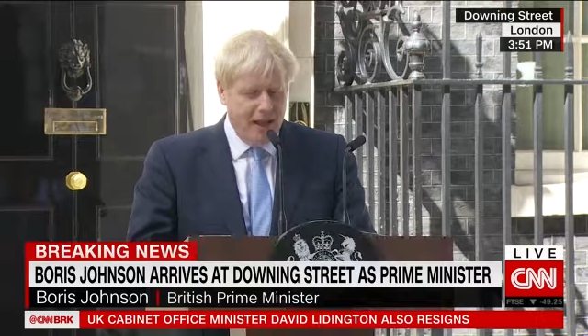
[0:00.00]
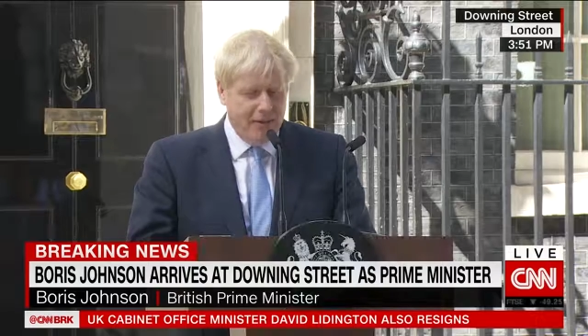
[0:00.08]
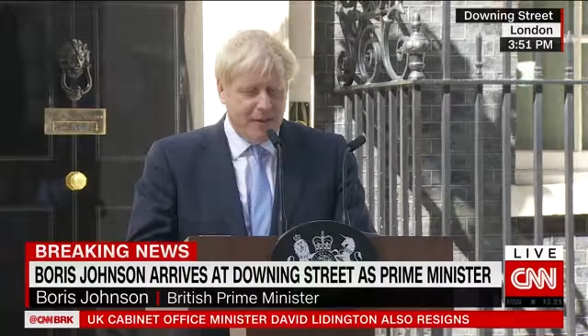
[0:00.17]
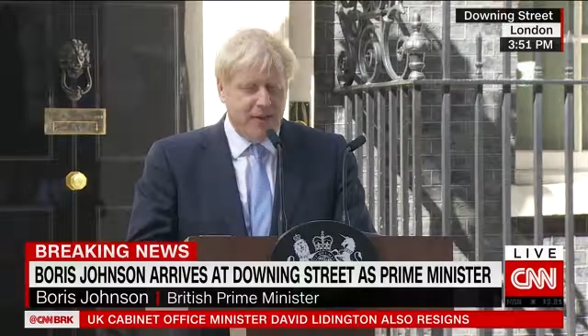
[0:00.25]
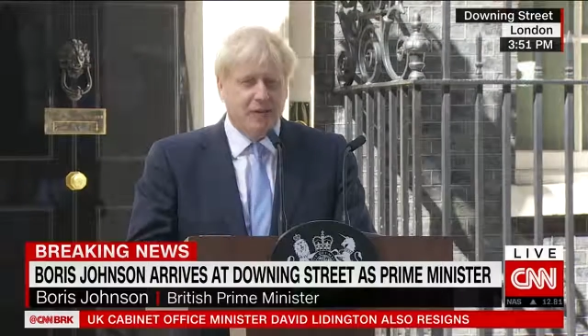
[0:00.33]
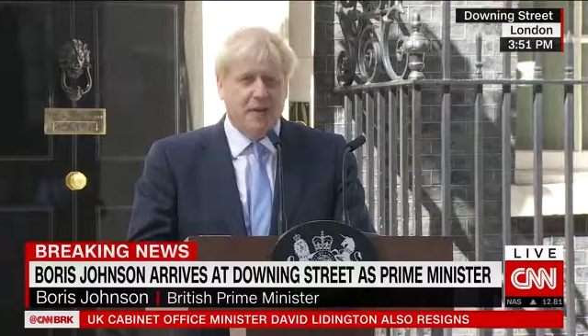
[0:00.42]

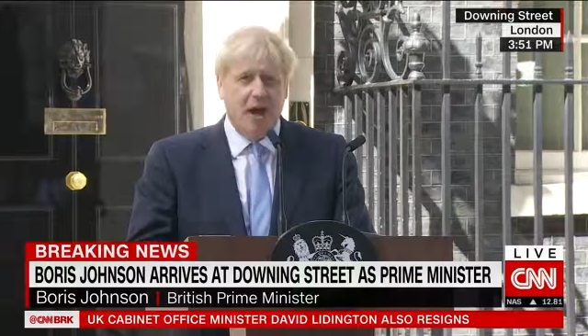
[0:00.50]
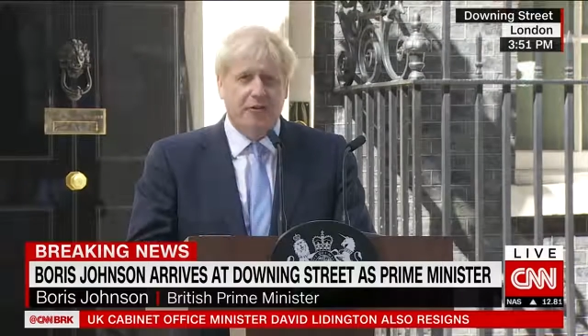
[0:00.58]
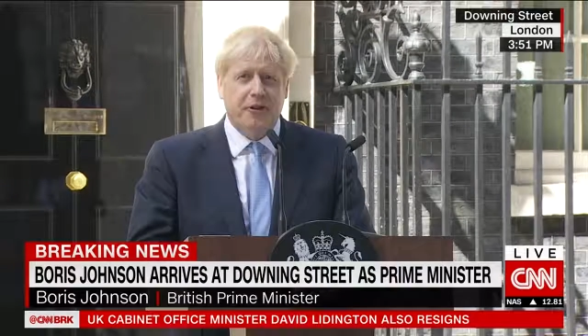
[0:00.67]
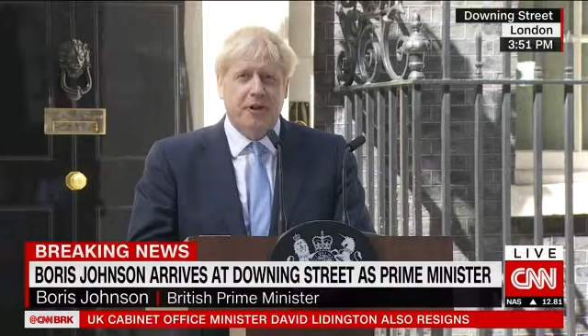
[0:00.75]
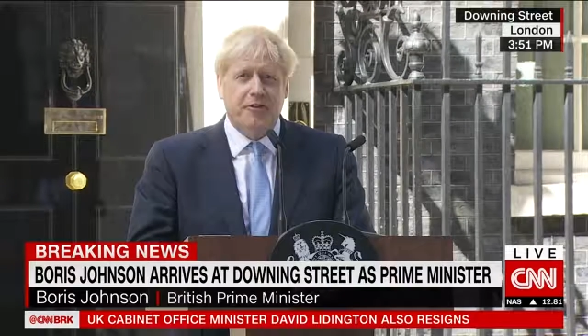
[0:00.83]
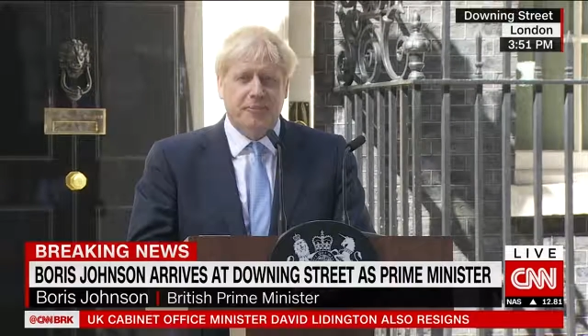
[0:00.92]
that this
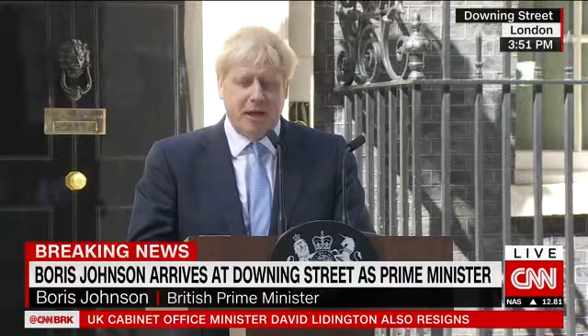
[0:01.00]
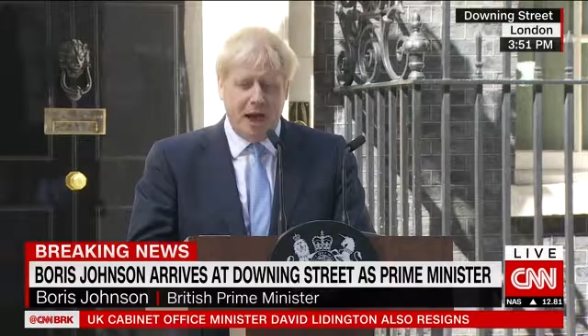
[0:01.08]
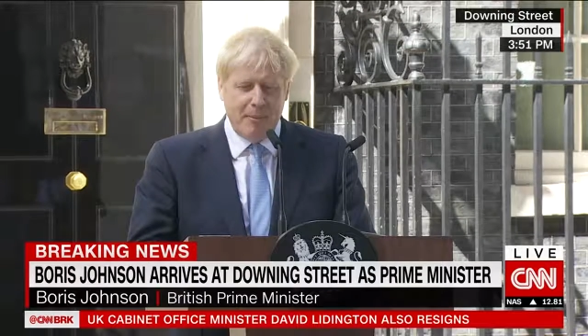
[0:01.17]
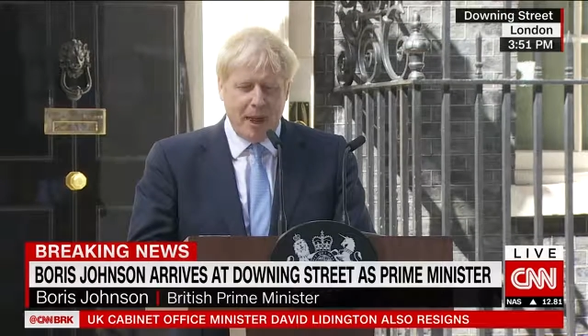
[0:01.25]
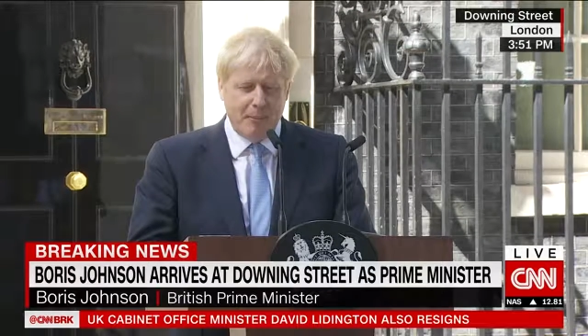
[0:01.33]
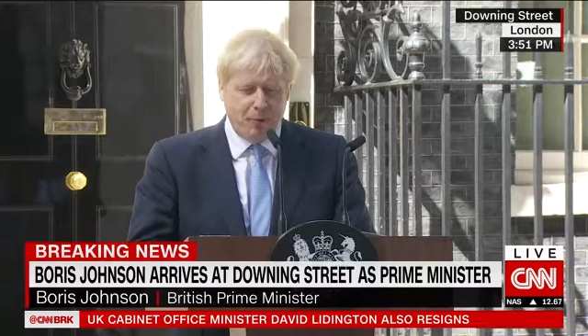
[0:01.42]
country has
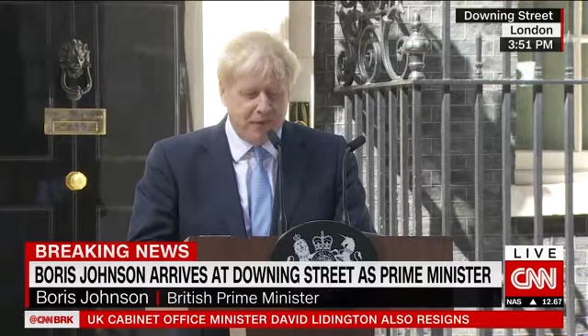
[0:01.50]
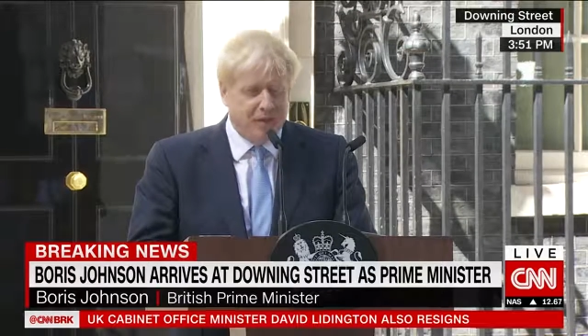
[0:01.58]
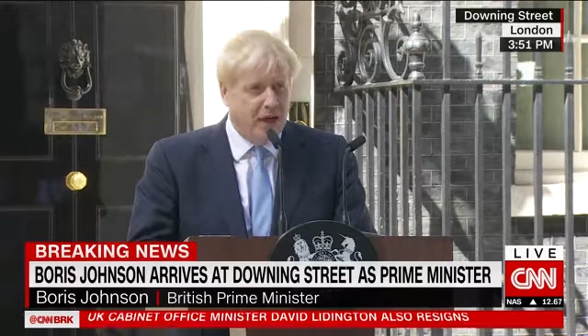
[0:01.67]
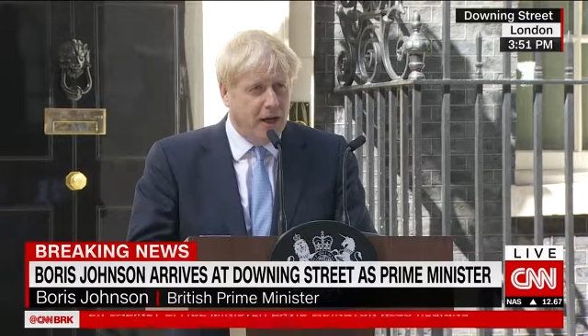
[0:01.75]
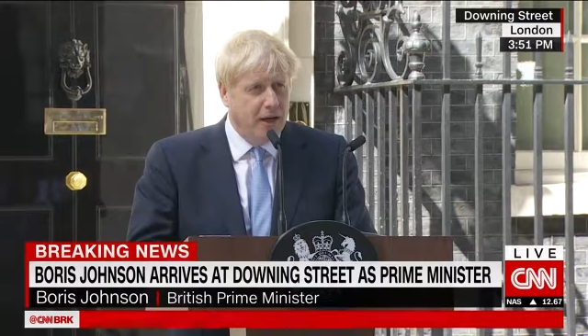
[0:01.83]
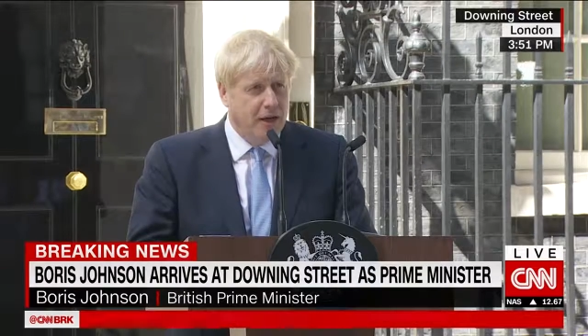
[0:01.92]
become a
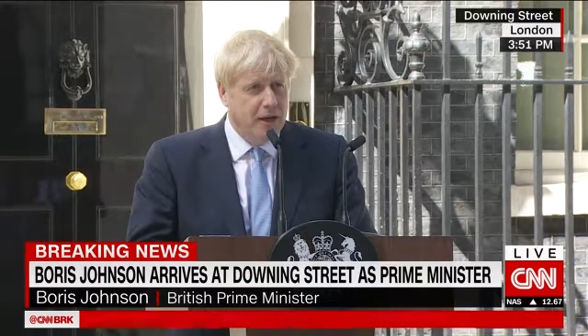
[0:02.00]
prisoner